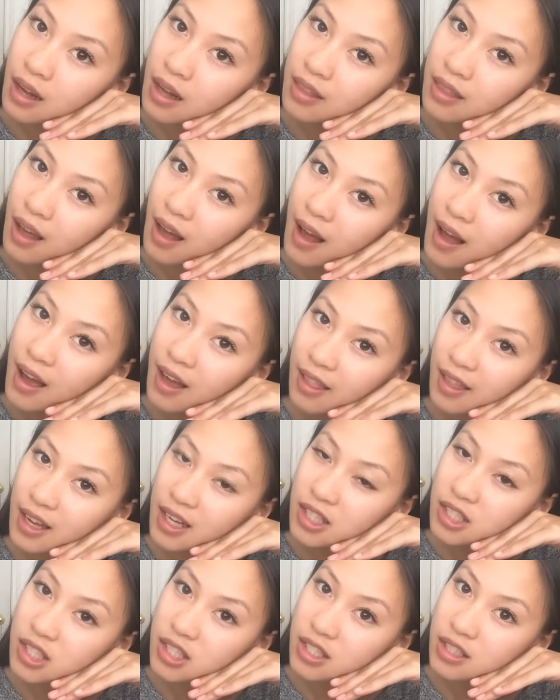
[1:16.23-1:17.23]
the
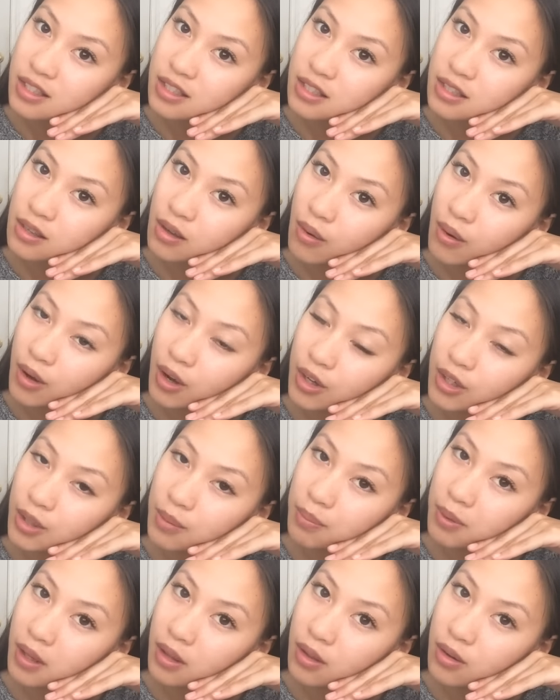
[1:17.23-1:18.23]
eyelashes going on
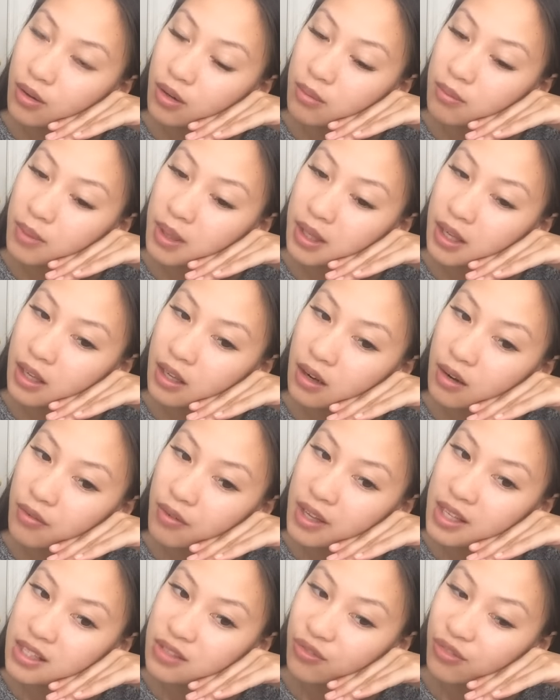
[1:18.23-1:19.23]
your pillow or making your
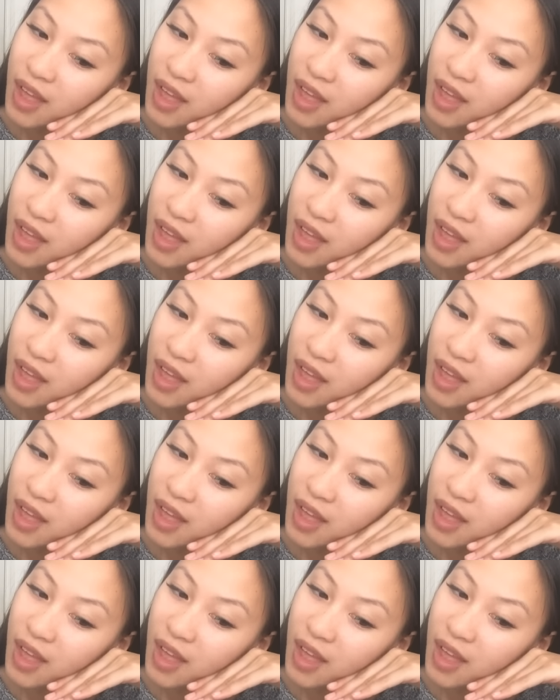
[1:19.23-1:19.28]
face